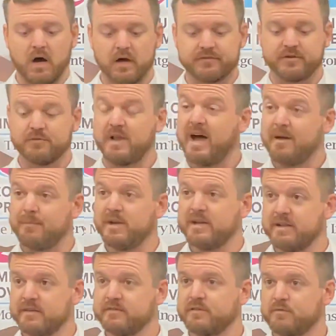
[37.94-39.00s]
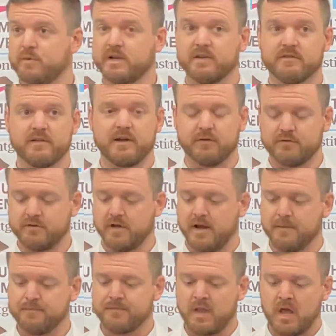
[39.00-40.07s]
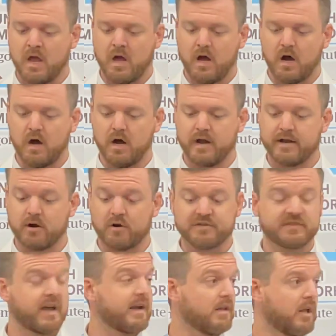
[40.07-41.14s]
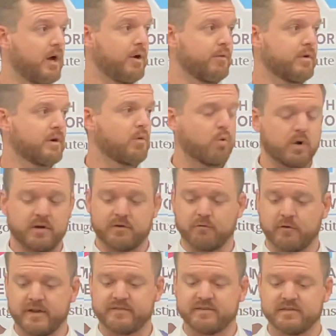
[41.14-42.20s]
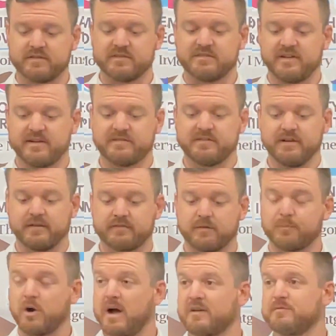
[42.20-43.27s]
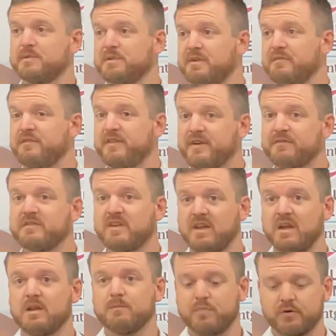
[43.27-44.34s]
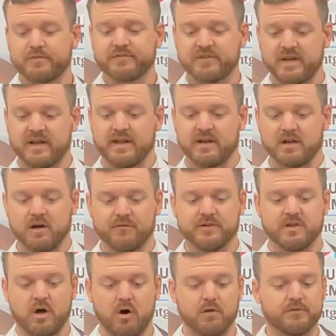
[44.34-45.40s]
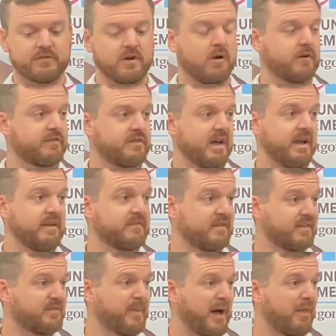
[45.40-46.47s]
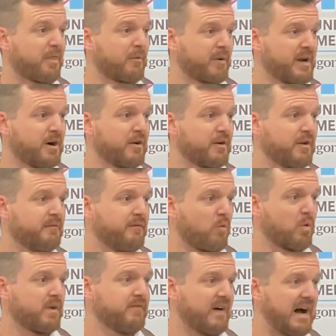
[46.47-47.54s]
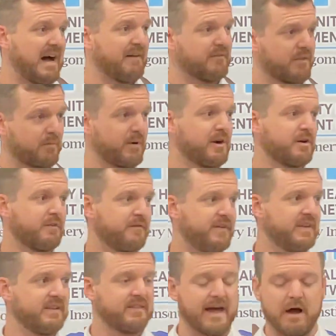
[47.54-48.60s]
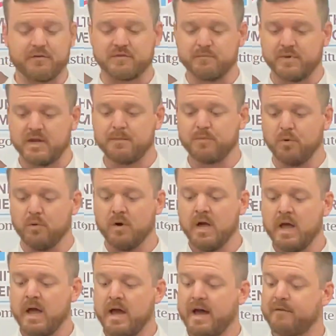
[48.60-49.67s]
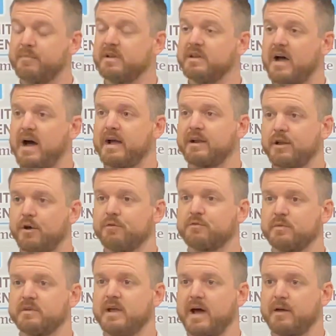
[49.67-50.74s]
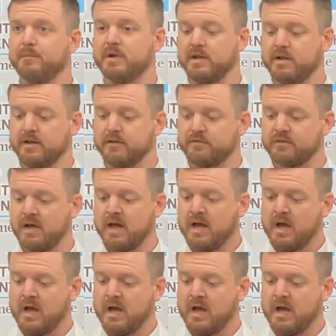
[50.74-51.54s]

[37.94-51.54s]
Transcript: So diabetes, as we can tell today. In our state alone, according to recent statistics, approximately 15% of adults in our state, so that's about 345 to 350,000 people, have been diagnosed with diabetes.